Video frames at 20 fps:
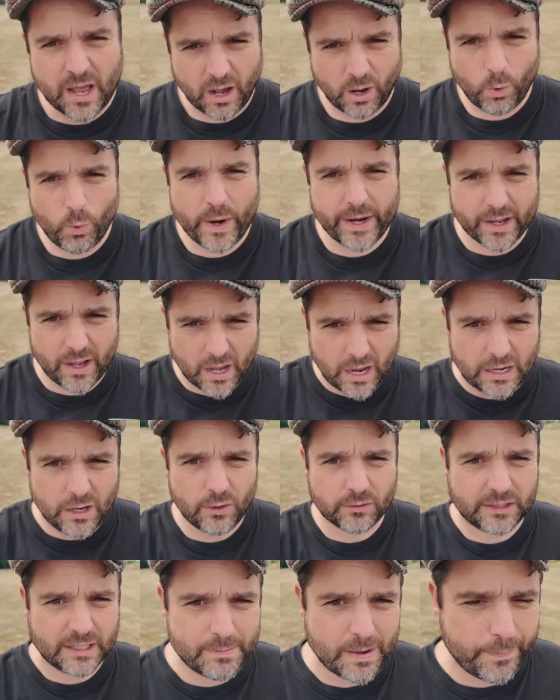a winger. I
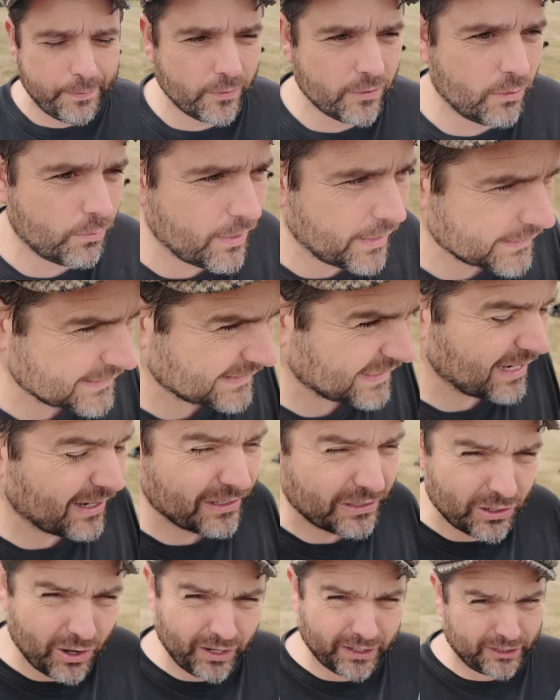looked him up on the
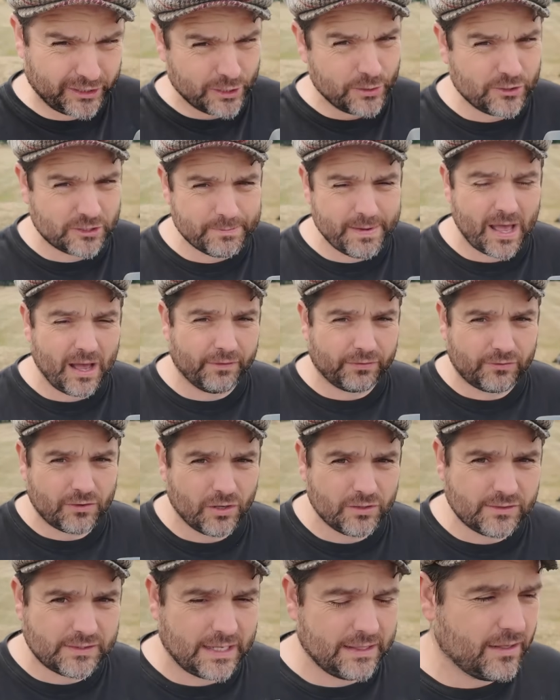Y-Scout. Not a huge amount of
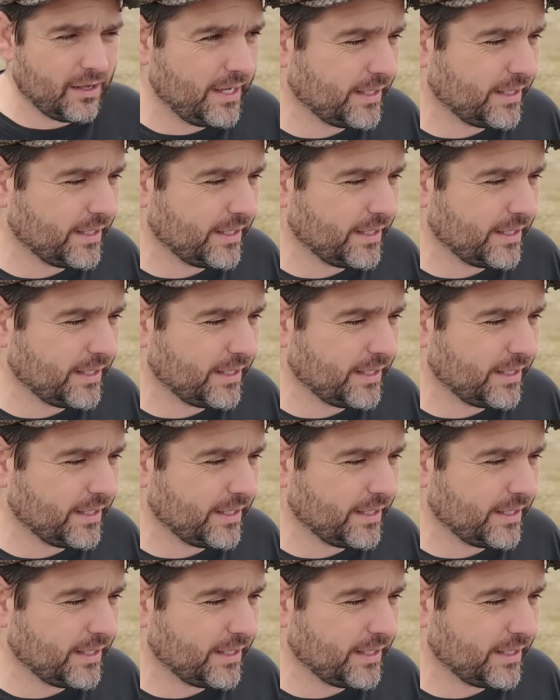content that